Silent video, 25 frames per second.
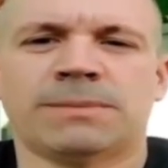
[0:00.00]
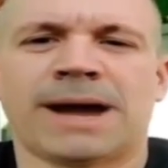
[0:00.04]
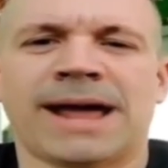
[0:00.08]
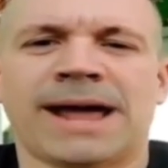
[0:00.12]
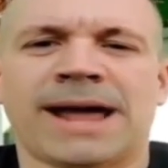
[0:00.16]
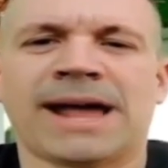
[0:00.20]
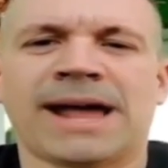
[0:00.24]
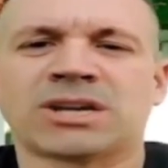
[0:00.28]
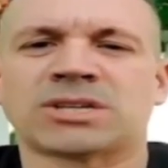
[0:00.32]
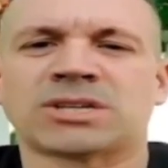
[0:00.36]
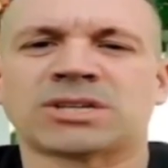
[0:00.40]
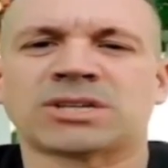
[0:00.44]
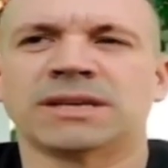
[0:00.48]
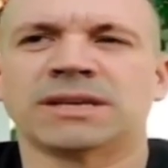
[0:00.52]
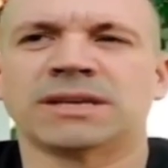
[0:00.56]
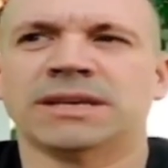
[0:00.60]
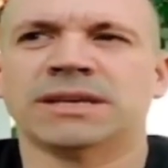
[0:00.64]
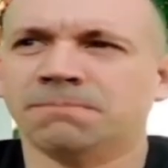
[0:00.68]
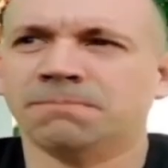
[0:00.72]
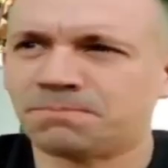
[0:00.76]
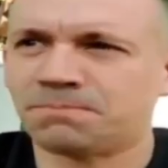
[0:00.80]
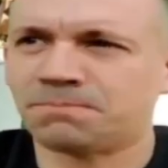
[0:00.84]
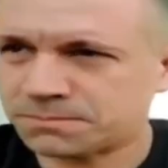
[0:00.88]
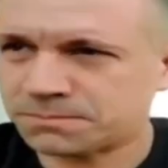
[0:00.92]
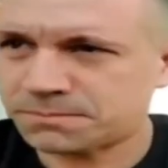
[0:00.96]

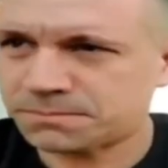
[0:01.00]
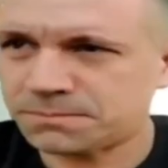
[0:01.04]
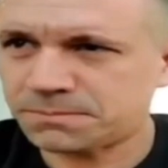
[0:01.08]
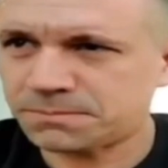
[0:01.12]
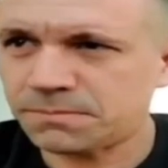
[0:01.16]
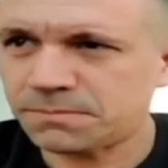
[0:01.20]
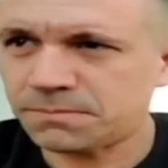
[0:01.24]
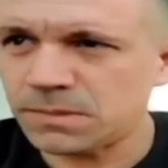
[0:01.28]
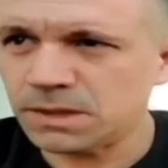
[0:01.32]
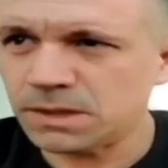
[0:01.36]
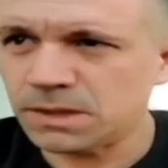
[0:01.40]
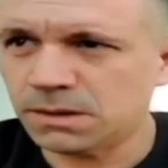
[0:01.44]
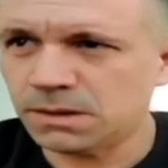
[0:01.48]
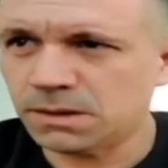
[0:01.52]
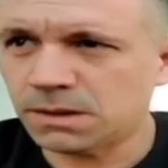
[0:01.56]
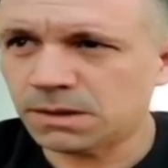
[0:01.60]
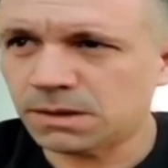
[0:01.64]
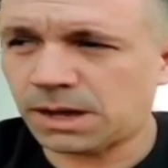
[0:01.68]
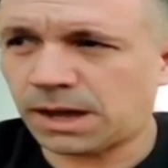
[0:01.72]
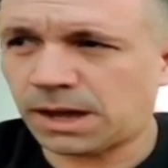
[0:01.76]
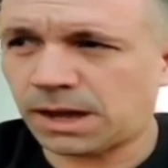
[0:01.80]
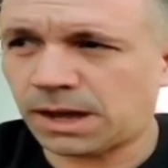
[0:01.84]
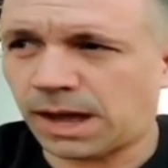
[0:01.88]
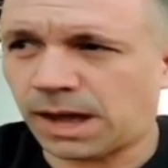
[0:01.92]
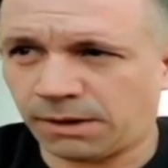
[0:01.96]

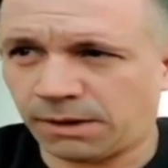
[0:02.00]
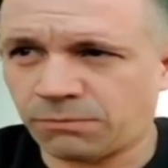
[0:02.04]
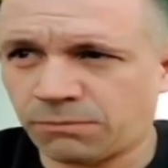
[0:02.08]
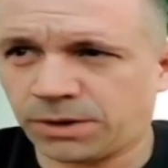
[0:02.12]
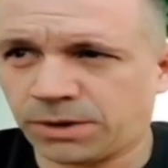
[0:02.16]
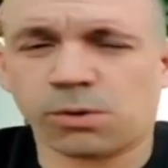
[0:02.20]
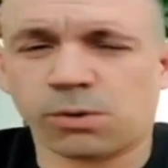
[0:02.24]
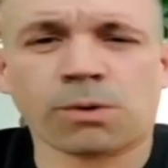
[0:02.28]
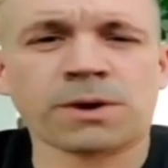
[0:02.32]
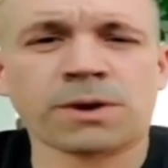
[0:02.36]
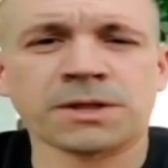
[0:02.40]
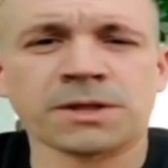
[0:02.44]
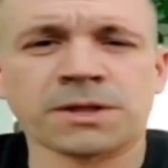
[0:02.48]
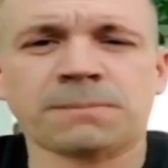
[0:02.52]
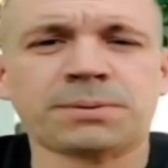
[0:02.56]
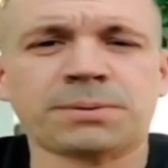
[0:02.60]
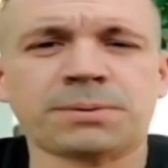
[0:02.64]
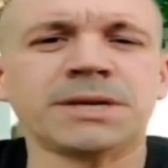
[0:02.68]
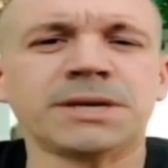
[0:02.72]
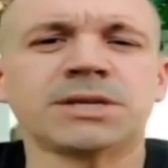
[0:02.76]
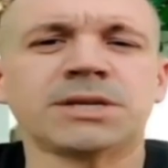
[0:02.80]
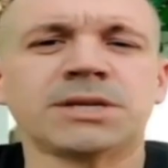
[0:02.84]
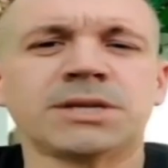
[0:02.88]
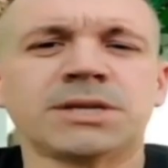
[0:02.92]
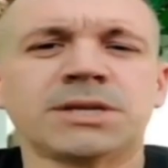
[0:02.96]
I recorded the
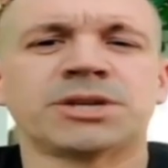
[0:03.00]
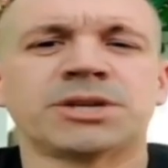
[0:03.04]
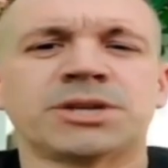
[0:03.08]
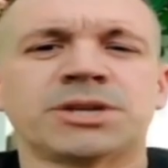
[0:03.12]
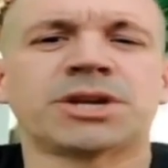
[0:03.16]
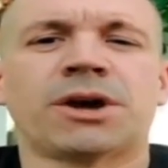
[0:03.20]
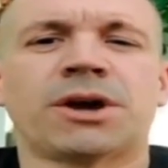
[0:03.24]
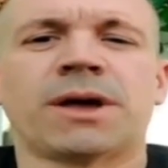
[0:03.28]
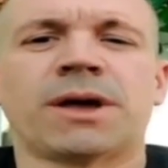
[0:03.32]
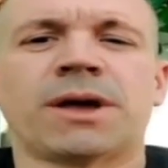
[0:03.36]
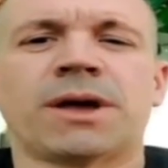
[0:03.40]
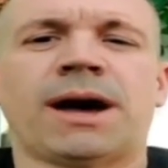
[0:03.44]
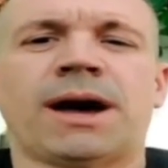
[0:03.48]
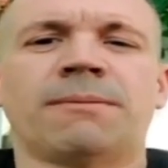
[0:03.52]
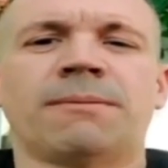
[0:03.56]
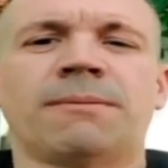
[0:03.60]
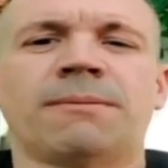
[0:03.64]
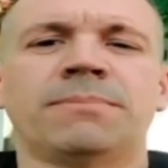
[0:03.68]
police when they showed up.